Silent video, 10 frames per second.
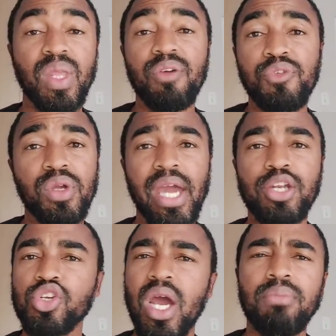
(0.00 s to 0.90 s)
If you
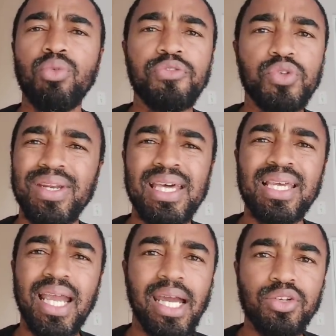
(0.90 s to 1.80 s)
can, try and move to
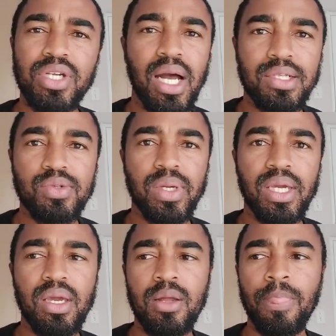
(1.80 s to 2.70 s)
another country
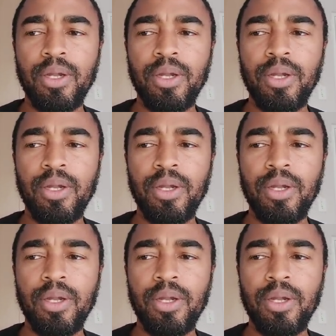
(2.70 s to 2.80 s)
elsewhere.